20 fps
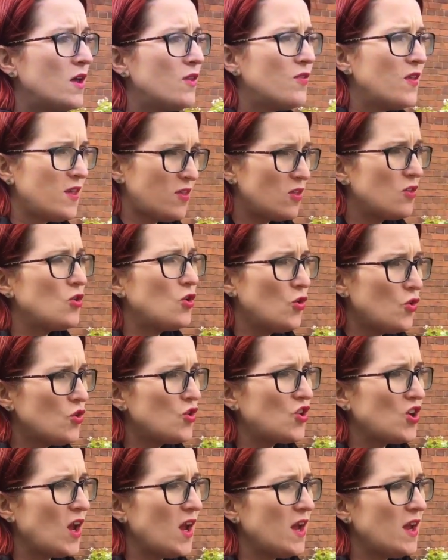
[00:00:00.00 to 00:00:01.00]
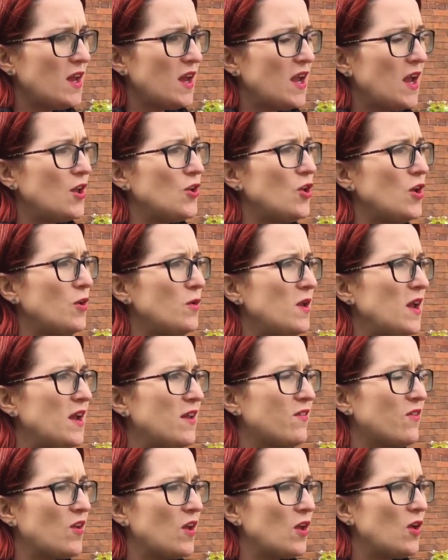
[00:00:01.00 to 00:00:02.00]
This is your journey, and you
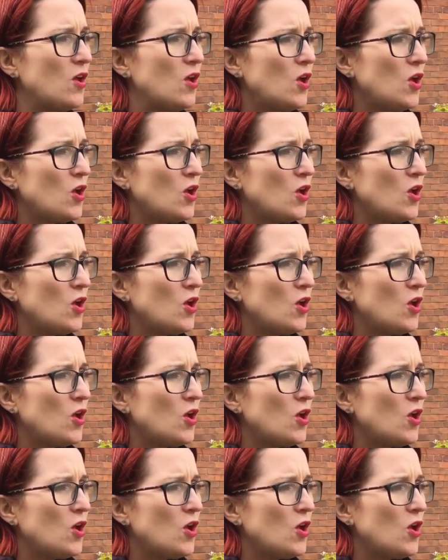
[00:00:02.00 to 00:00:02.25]
need to